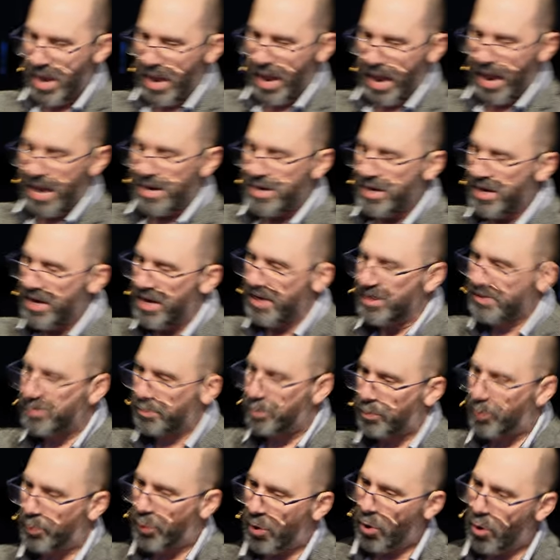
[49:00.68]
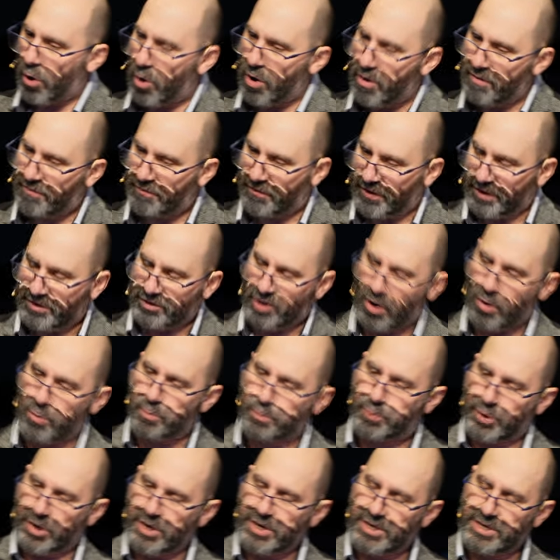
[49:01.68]
and his perfect
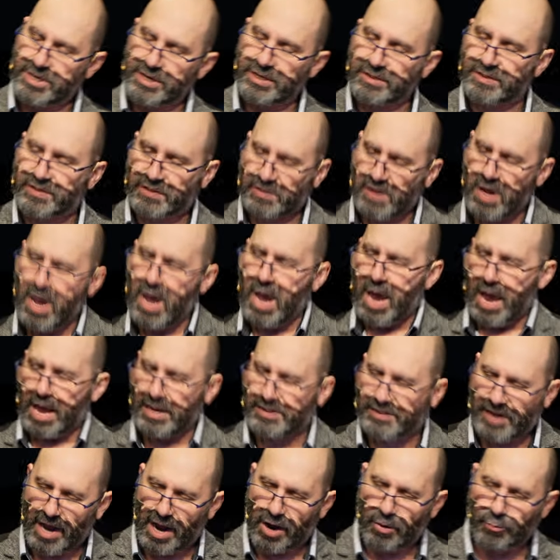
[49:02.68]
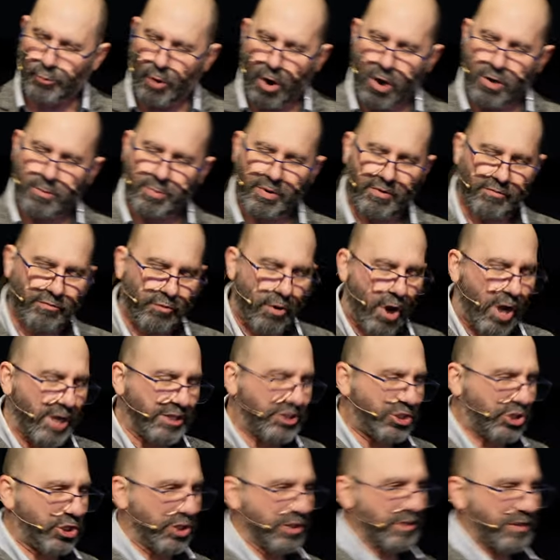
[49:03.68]
obedience as our robe of
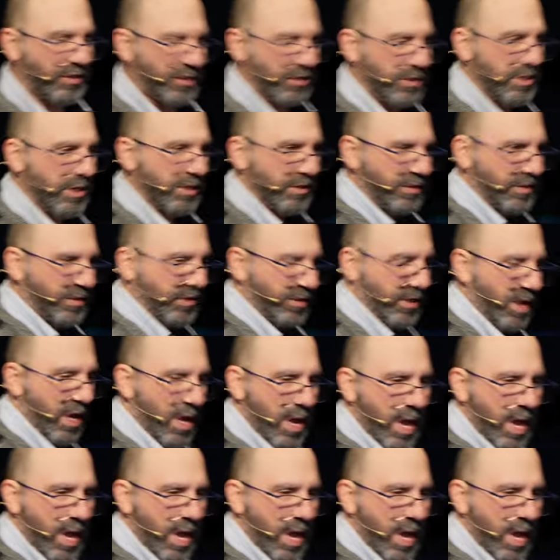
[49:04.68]
righteousness